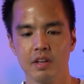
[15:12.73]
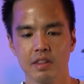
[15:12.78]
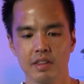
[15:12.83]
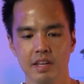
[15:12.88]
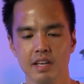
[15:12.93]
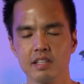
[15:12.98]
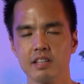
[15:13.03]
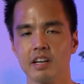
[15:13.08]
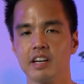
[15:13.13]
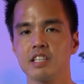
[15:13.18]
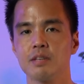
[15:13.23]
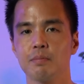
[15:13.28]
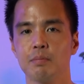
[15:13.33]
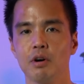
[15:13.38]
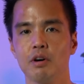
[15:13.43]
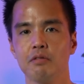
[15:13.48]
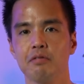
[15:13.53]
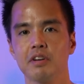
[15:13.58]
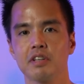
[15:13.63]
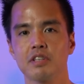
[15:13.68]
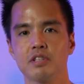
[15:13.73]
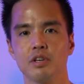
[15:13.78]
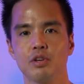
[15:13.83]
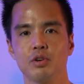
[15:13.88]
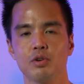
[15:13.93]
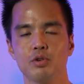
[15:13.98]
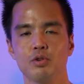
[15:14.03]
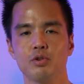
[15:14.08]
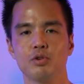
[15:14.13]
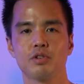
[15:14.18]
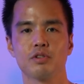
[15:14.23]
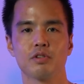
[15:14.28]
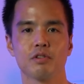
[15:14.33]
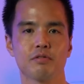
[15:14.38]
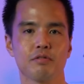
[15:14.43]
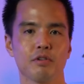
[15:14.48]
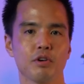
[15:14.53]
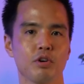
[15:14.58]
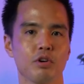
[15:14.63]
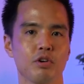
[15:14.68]
These lights are perfect to use
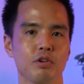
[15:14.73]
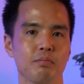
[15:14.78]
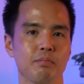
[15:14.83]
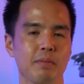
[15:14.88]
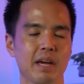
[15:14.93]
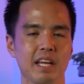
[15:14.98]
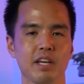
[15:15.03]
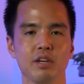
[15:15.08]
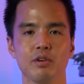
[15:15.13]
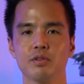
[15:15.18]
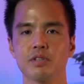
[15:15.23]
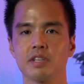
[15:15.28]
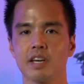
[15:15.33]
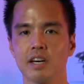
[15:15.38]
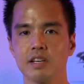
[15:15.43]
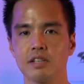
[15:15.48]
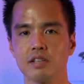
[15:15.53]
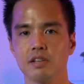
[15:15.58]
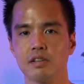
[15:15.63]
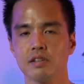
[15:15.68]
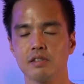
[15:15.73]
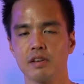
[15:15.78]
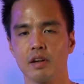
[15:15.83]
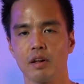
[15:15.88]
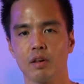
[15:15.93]
for many use cases,